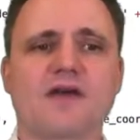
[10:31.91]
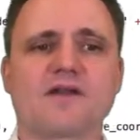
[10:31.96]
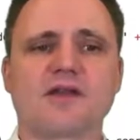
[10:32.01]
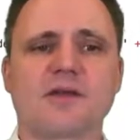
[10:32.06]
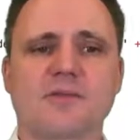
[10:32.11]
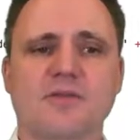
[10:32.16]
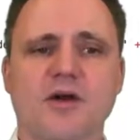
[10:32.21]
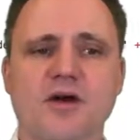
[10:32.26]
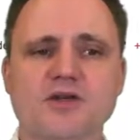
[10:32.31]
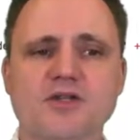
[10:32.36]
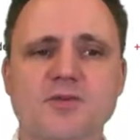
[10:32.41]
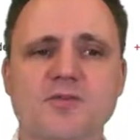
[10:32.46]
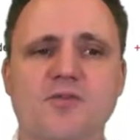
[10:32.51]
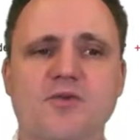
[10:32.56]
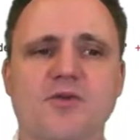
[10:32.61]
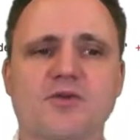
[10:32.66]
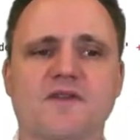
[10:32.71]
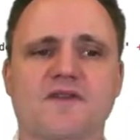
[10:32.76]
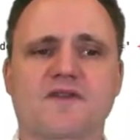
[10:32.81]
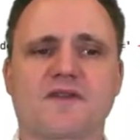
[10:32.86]
Departure
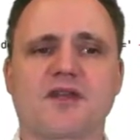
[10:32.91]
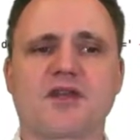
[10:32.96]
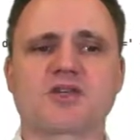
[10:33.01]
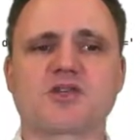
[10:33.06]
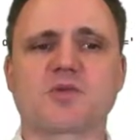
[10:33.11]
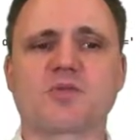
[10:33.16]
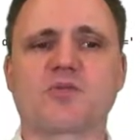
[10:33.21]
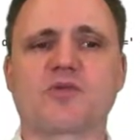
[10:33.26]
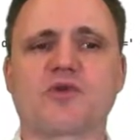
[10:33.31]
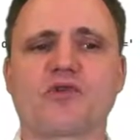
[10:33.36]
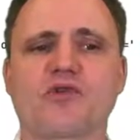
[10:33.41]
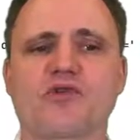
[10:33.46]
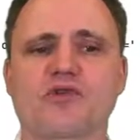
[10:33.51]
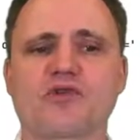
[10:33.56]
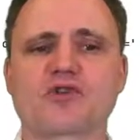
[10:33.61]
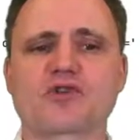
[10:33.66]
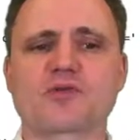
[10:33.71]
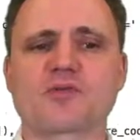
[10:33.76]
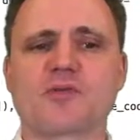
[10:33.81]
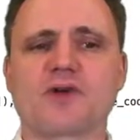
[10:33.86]
point, destination point,
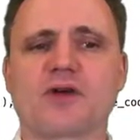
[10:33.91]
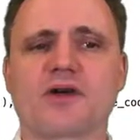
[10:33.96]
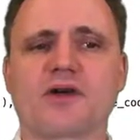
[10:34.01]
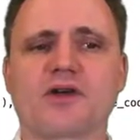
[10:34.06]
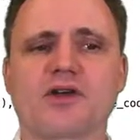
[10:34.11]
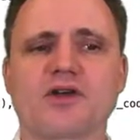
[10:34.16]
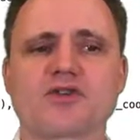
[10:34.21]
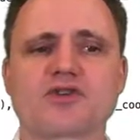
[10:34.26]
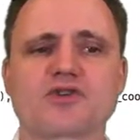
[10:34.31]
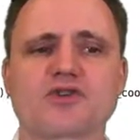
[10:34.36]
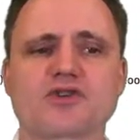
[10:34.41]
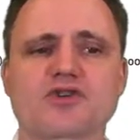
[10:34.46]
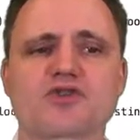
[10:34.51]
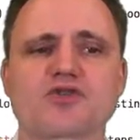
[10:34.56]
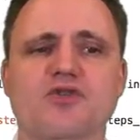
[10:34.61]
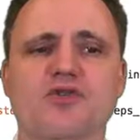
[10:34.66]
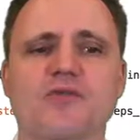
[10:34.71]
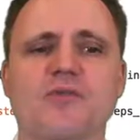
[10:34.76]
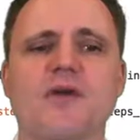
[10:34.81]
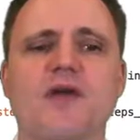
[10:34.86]
search
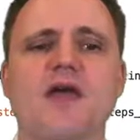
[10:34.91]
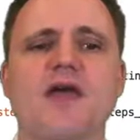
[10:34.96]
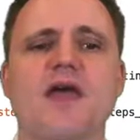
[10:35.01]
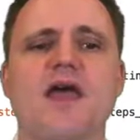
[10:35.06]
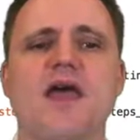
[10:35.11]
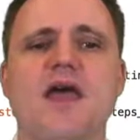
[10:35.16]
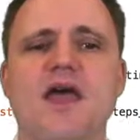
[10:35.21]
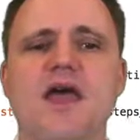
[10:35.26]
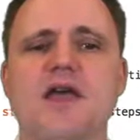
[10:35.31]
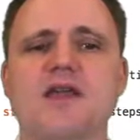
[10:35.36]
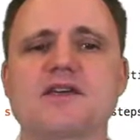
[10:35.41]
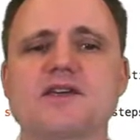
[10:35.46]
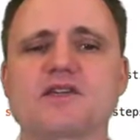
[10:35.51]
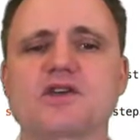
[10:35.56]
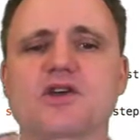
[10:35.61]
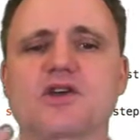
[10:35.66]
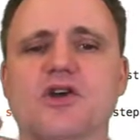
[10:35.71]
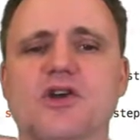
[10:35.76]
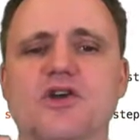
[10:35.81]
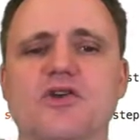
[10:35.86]
term, and is
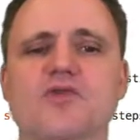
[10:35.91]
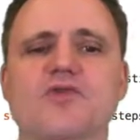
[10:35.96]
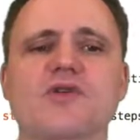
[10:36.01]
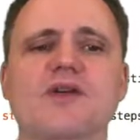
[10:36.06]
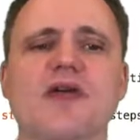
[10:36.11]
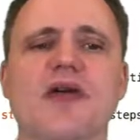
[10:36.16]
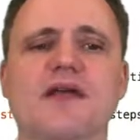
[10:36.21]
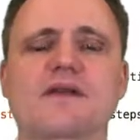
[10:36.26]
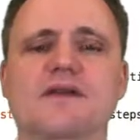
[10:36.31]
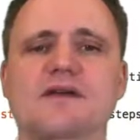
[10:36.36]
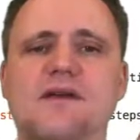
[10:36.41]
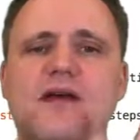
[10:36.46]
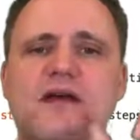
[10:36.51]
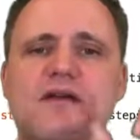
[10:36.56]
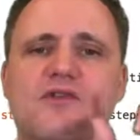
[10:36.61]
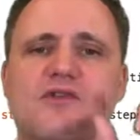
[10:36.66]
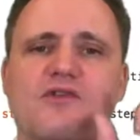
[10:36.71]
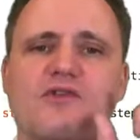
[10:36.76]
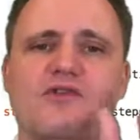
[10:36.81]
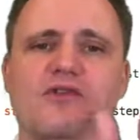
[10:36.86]
going to create
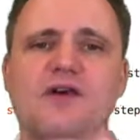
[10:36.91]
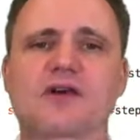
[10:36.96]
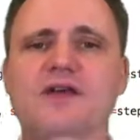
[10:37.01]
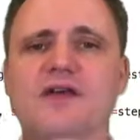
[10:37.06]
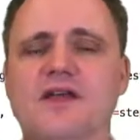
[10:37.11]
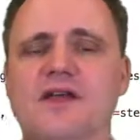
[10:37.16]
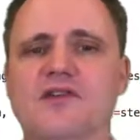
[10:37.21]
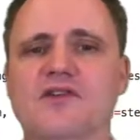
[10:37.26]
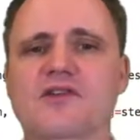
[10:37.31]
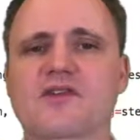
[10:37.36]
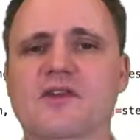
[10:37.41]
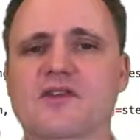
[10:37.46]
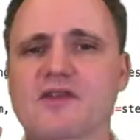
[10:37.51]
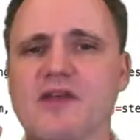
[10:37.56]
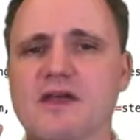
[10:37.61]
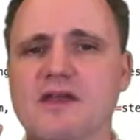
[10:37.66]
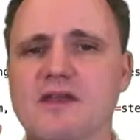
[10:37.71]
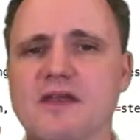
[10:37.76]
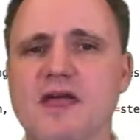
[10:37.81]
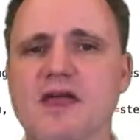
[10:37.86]
kind of a starting and
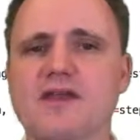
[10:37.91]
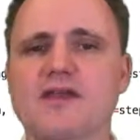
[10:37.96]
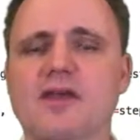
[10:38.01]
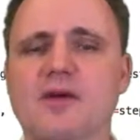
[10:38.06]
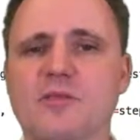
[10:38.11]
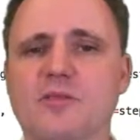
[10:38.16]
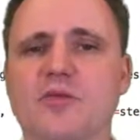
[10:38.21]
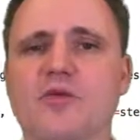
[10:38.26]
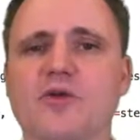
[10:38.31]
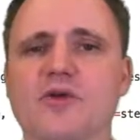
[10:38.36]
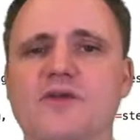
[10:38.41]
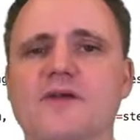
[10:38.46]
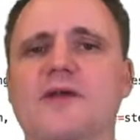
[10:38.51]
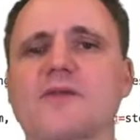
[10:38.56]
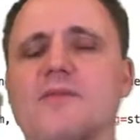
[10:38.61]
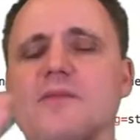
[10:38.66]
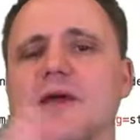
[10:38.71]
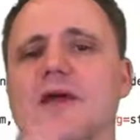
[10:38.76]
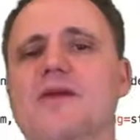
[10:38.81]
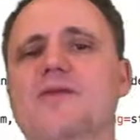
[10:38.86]
ending point,
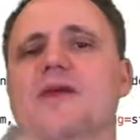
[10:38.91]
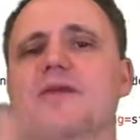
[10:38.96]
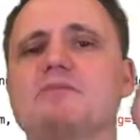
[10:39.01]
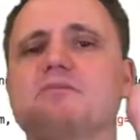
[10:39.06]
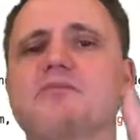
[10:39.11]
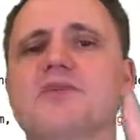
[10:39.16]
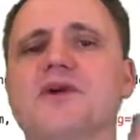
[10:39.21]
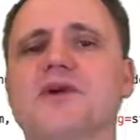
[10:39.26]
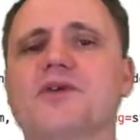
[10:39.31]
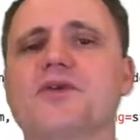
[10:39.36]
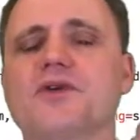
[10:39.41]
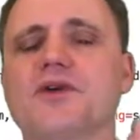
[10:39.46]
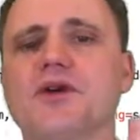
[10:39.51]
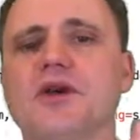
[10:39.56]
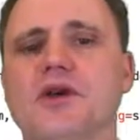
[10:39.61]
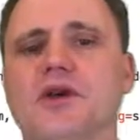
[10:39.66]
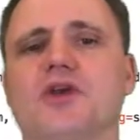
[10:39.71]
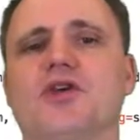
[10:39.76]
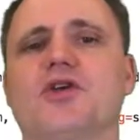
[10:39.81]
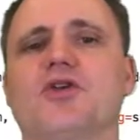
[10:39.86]
and then build
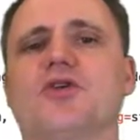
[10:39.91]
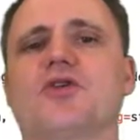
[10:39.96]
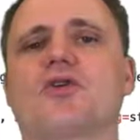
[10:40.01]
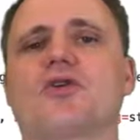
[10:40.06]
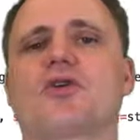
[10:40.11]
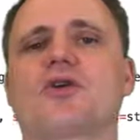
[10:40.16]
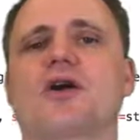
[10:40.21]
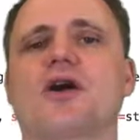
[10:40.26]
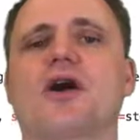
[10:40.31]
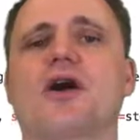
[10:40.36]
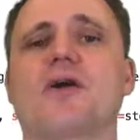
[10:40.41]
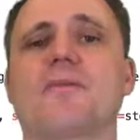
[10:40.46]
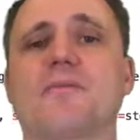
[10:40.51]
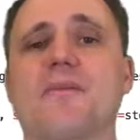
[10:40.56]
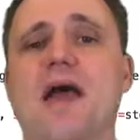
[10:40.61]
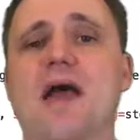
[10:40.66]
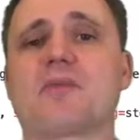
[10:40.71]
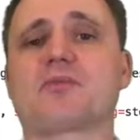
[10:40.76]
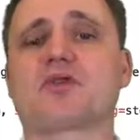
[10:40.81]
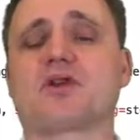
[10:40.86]
your
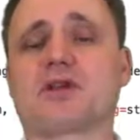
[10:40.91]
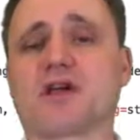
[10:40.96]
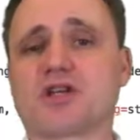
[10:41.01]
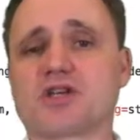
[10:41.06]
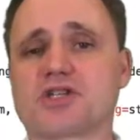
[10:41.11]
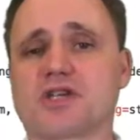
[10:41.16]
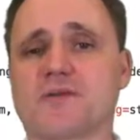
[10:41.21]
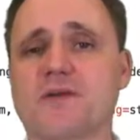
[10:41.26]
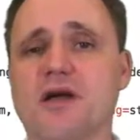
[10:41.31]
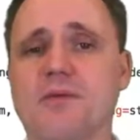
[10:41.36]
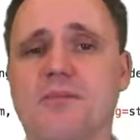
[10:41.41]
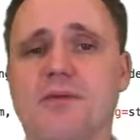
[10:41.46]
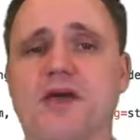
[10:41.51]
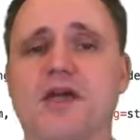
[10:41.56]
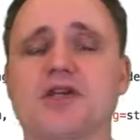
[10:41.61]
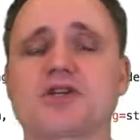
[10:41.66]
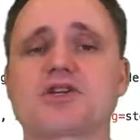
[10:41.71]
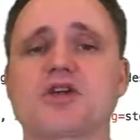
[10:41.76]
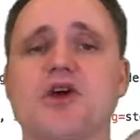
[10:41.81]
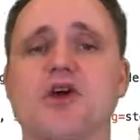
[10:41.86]
map.html
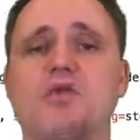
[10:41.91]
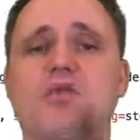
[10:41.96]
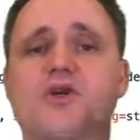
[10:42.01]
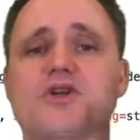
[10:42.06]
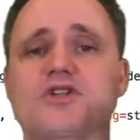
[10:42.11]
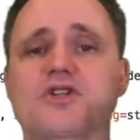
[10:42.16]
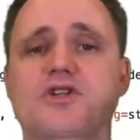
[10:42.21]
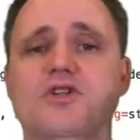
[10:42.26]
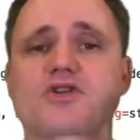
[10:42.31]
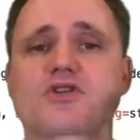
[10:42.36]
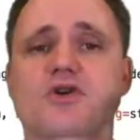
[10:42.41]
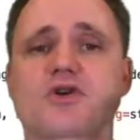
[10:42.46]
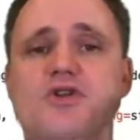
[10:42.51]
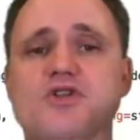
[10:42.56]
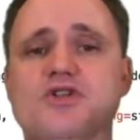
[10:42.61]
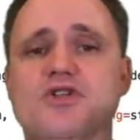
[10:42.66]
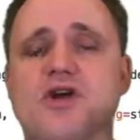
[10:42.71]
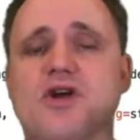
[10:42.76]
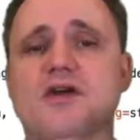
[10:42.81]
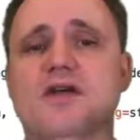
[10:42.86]
page, which is going to start a
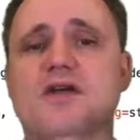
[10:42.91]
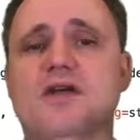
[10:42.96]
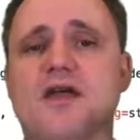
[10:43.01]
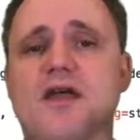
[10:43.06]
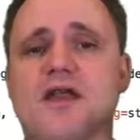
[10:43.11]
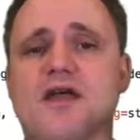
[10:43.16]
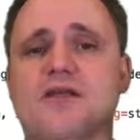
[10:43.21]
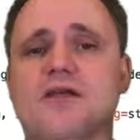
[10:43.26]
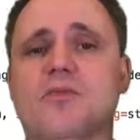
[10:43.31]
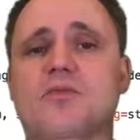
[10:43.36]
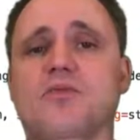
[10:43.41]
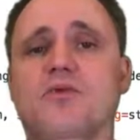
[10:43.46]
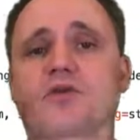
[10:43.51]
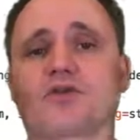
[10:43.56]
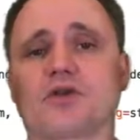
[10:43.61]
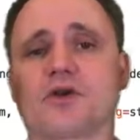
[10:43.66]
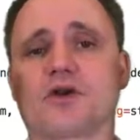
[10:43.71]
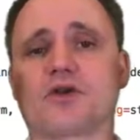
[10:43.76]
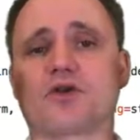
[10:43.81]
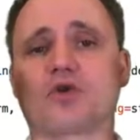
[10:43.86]
starting and ending
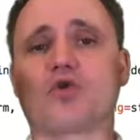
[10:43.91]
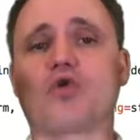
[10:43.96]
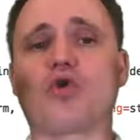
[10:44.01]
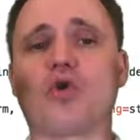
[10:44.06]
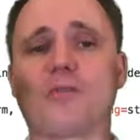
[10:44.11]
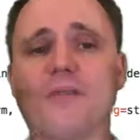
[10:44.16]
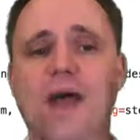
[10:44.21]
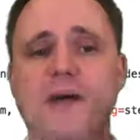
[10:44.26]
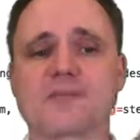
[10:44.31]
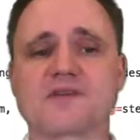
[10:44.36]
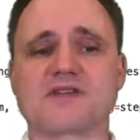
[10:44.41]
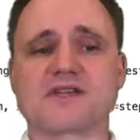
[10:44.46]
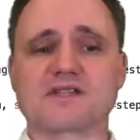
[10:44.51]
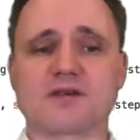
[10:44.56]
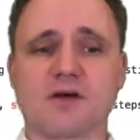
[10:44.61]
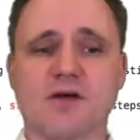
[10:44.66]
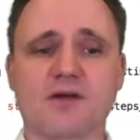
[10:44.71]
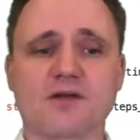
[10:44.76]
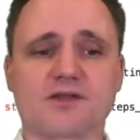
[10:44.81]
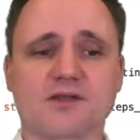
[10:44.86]
point on the Google Maps. That's
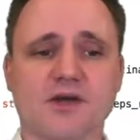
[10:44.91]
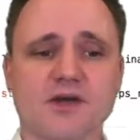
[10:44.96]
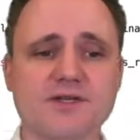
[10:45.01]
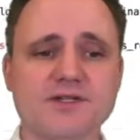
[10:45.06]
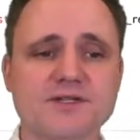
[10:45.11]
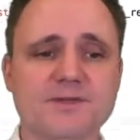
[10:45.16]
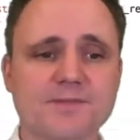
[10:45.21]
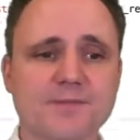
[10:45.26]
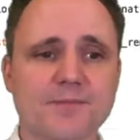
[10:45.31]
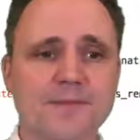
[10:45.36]
all it does.